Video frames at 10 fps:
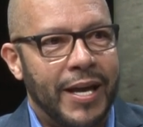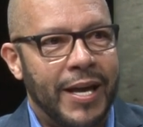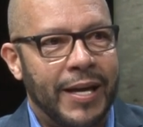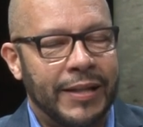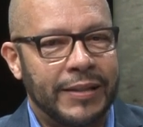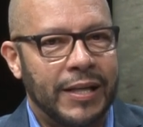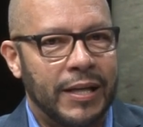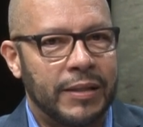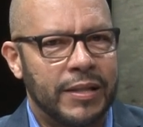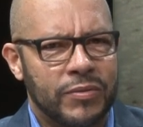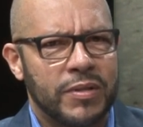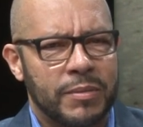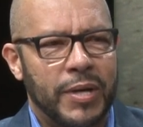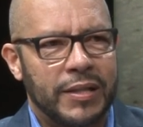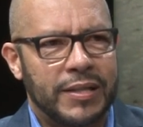And uh, this was
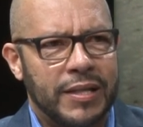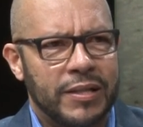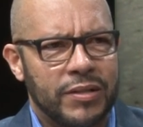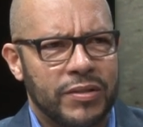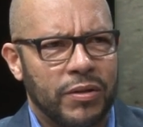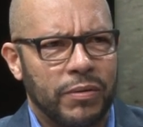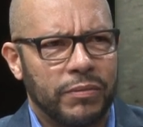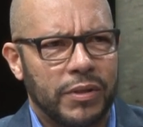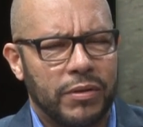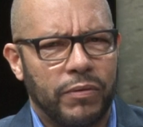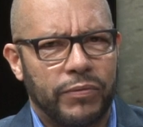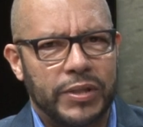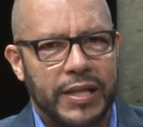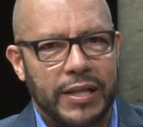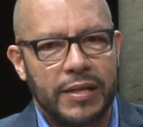about 10 years ago, mm -hmm. 10
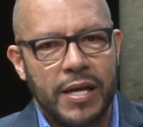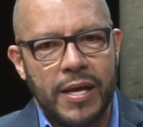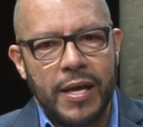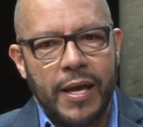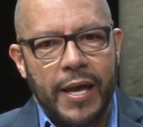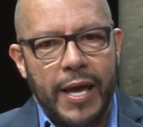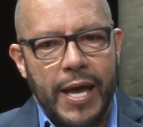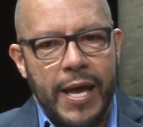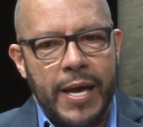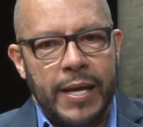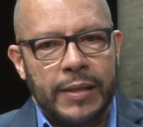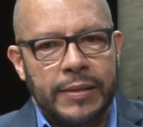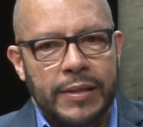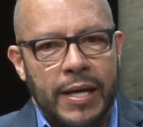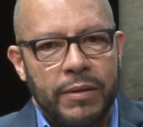and
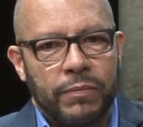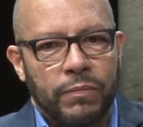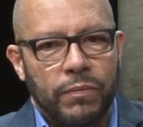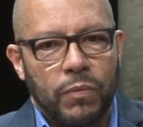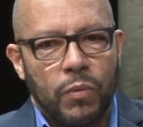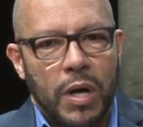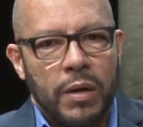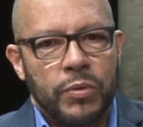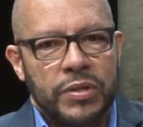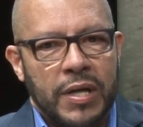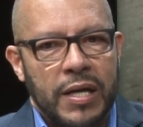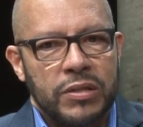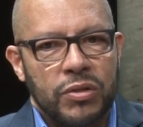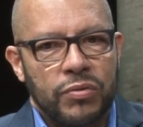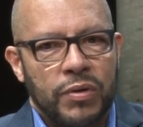I, I was
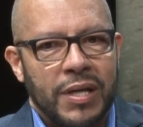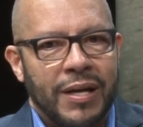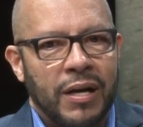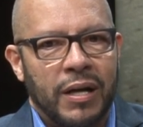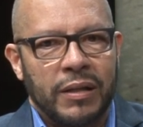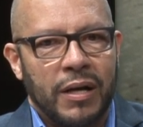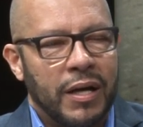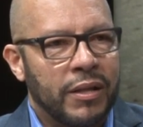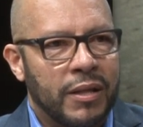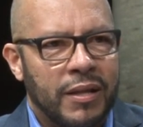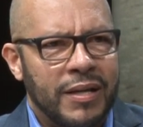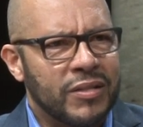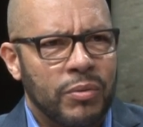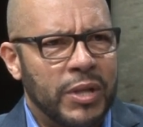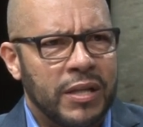concentrating on other things,
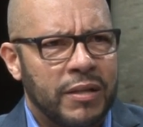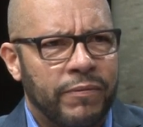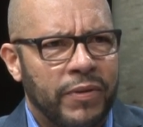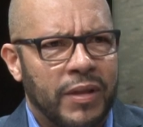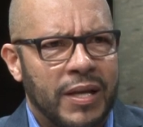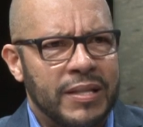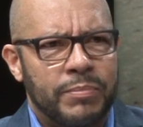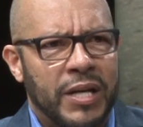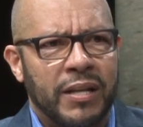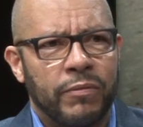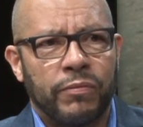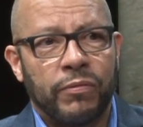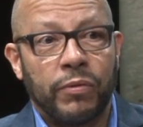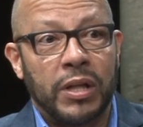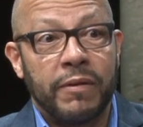so many different things, but I never
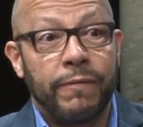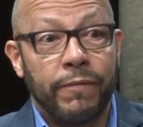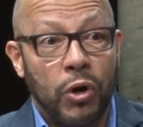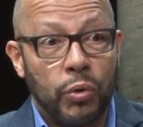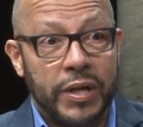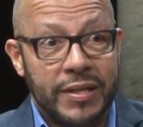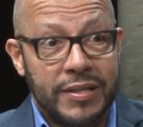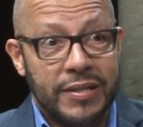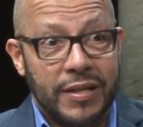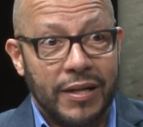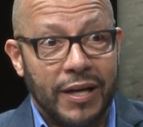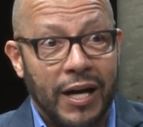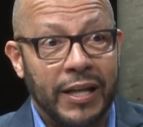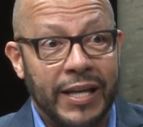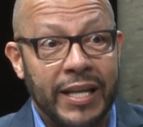really focused
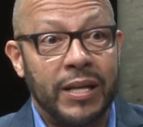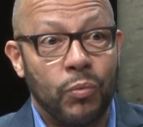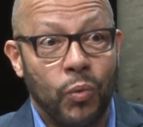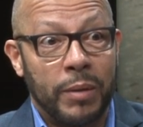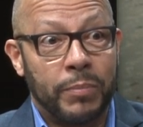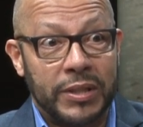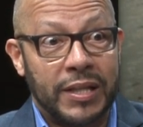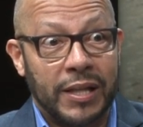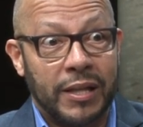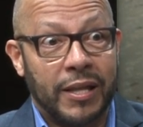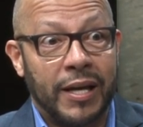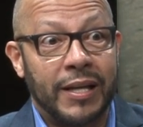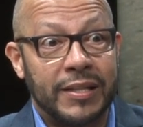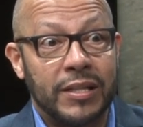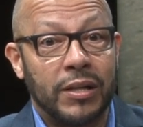on any one particular thing
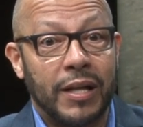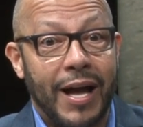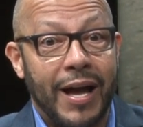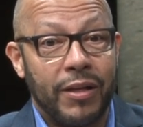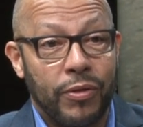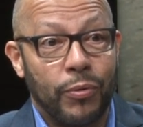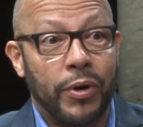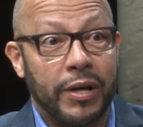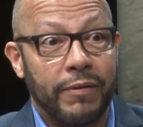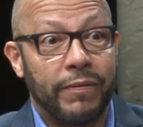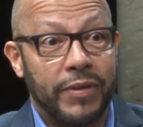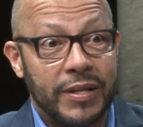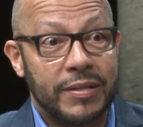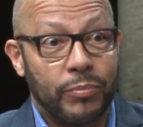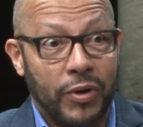until I thought of
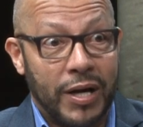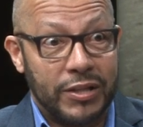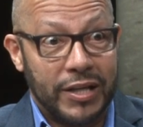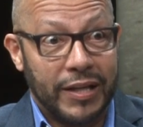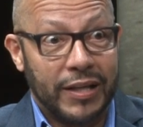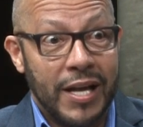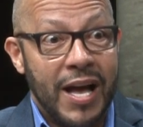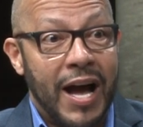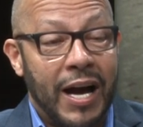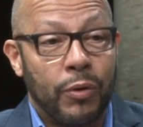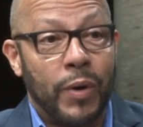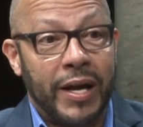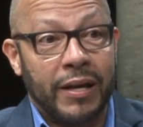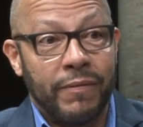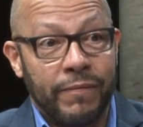this project. How do I
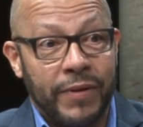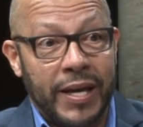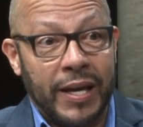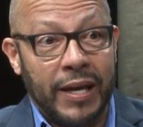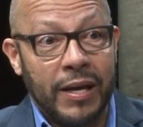convey